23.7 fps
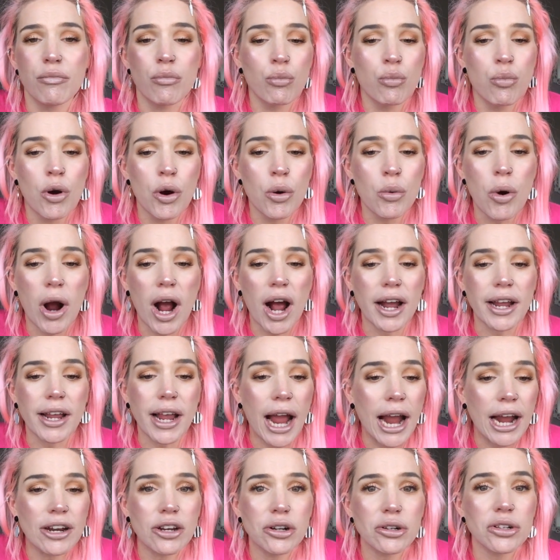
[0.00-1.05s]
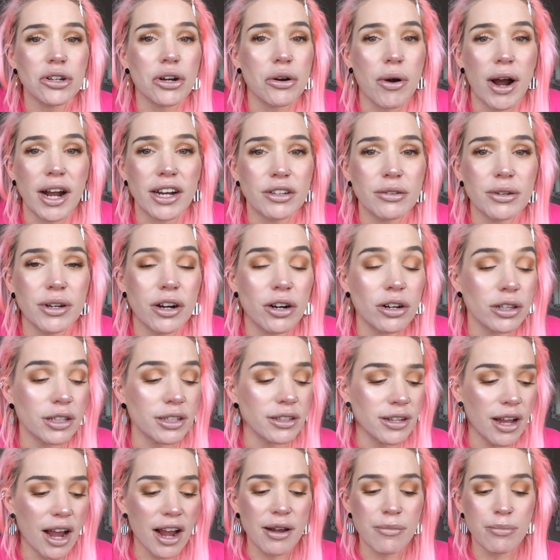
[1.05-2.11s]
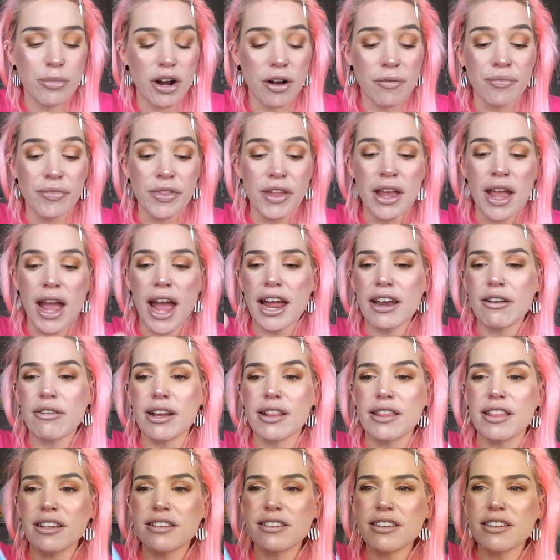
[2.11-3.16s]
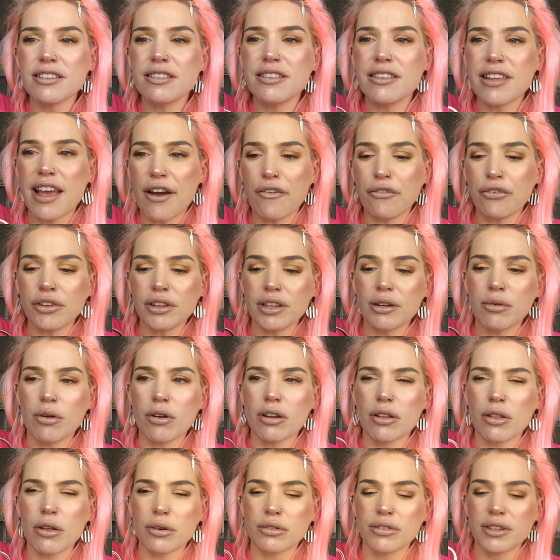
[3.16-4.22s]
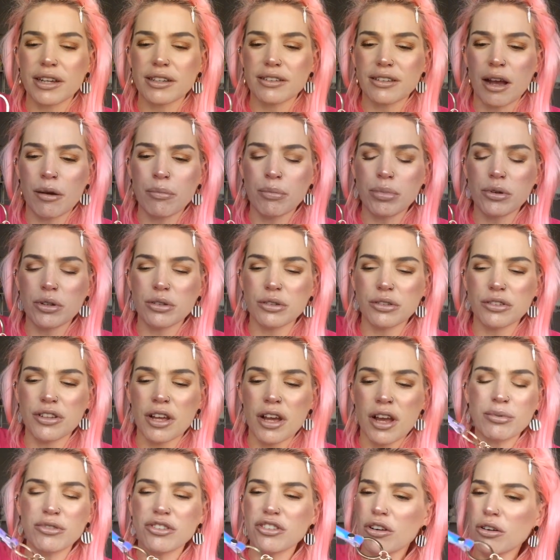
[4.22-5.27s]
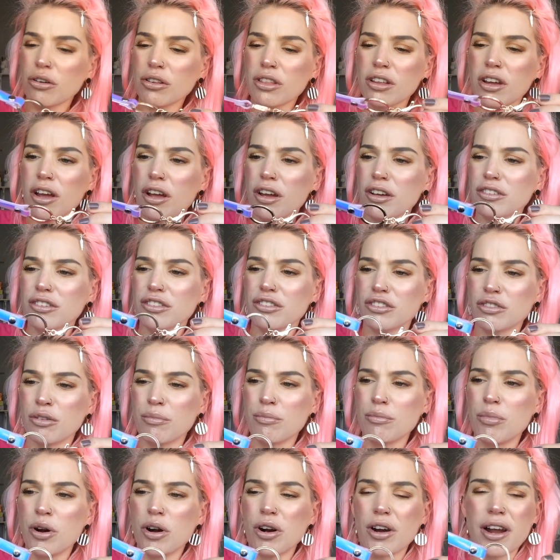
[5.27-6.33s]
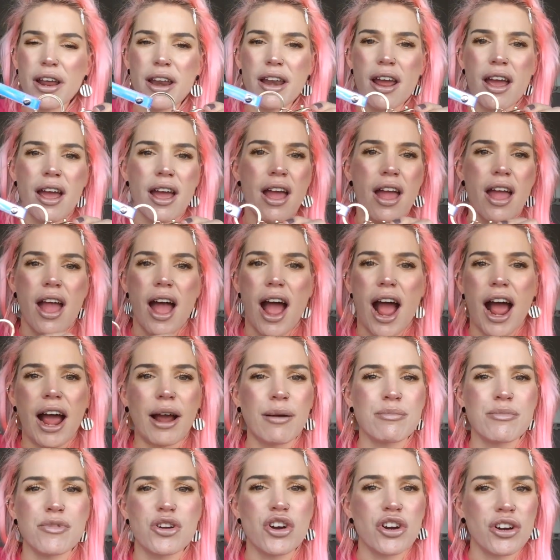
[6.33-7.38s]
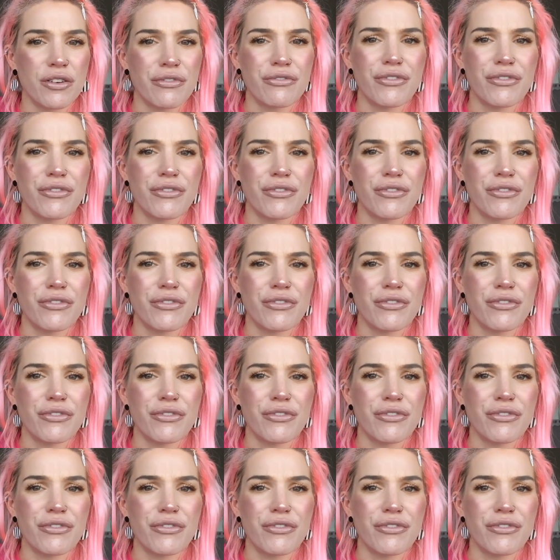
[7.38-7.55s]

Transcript: But why? I don't know. I do it all the time. But anyway, this is definitely one of those examples. I'm sure that at some point I'm going